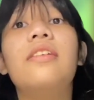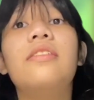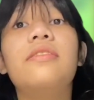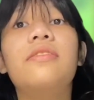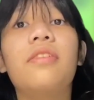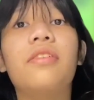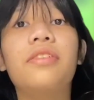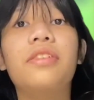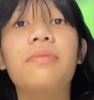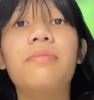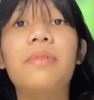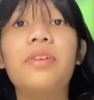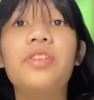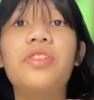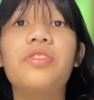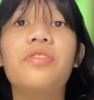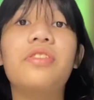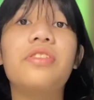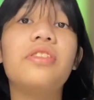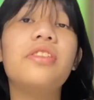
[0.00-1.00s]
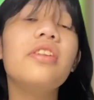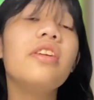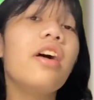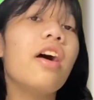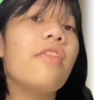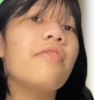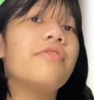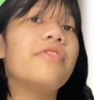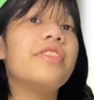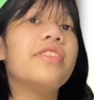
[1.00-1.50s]
So the majority
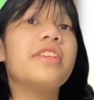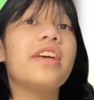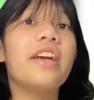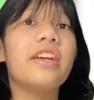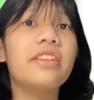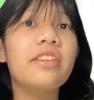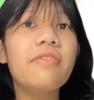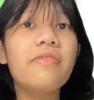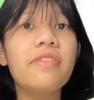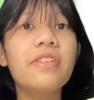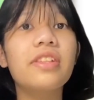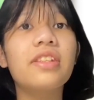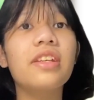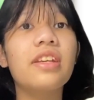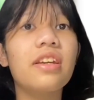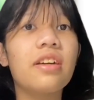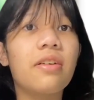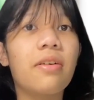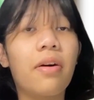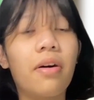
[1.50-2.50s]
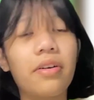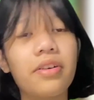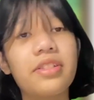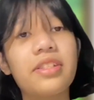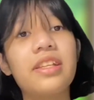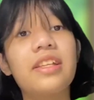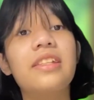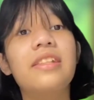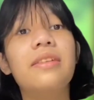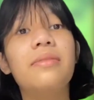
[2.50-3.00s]
of this activity
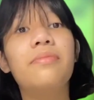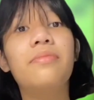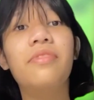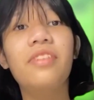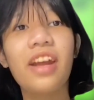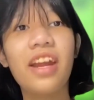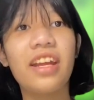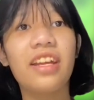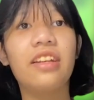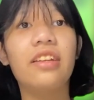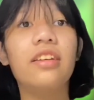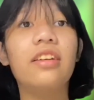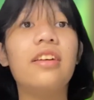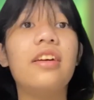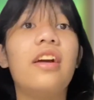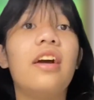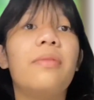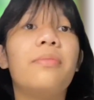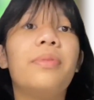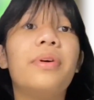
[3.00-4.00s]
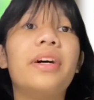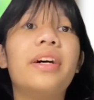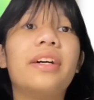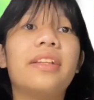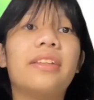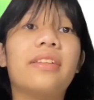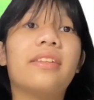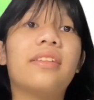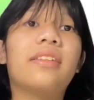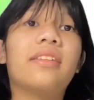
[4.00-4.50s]
occurs in the brain,
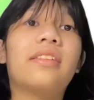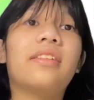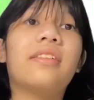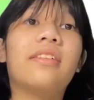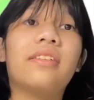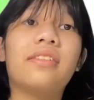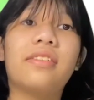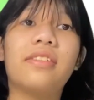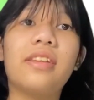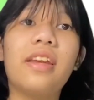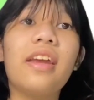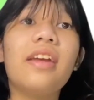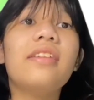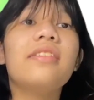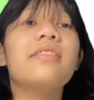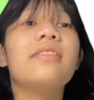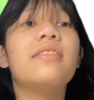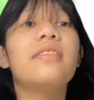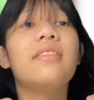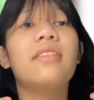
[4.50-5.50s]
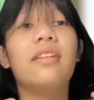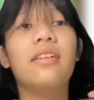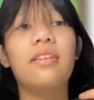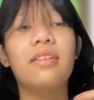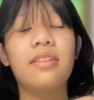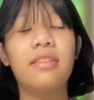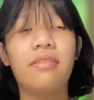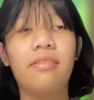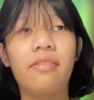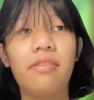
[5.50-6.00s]
but contains
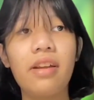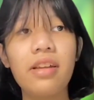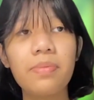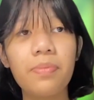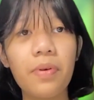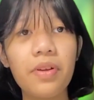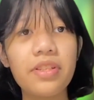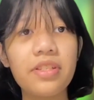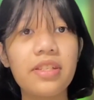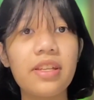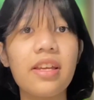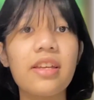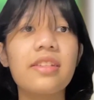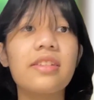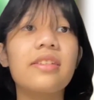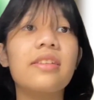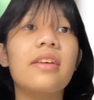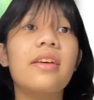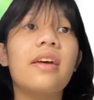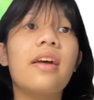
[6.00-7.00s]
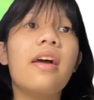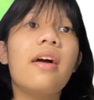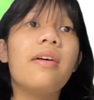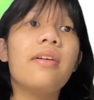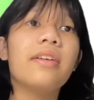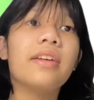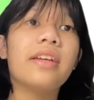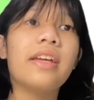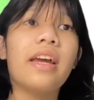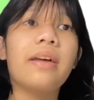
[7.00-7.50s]
responses
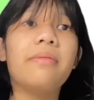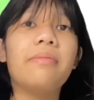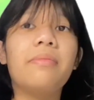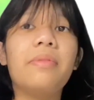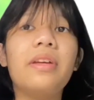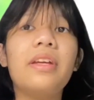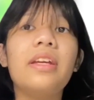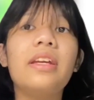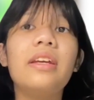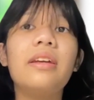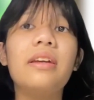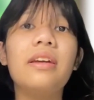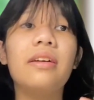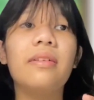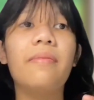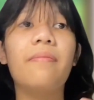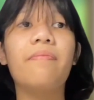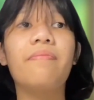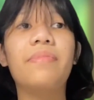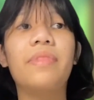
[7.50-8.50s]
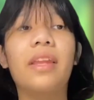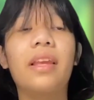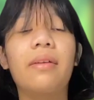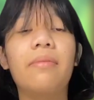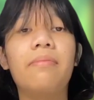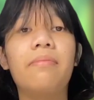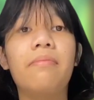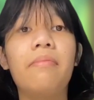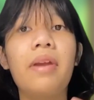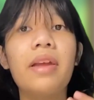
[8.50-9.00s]
can be
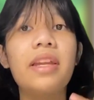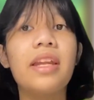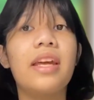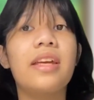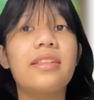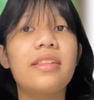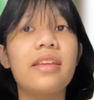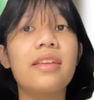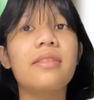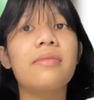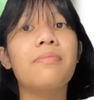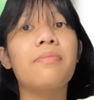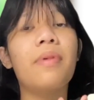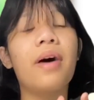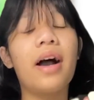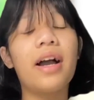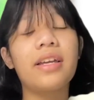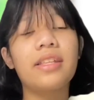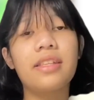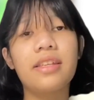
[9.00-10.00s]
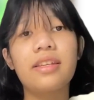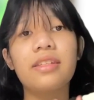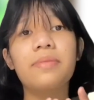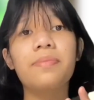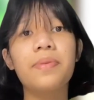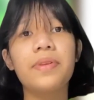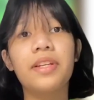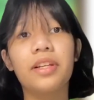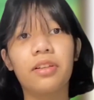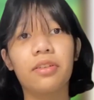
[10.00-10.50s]
mediated by the
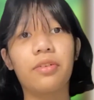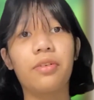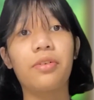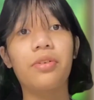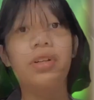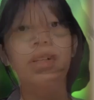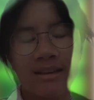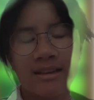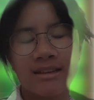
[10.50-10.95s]
spinal cord.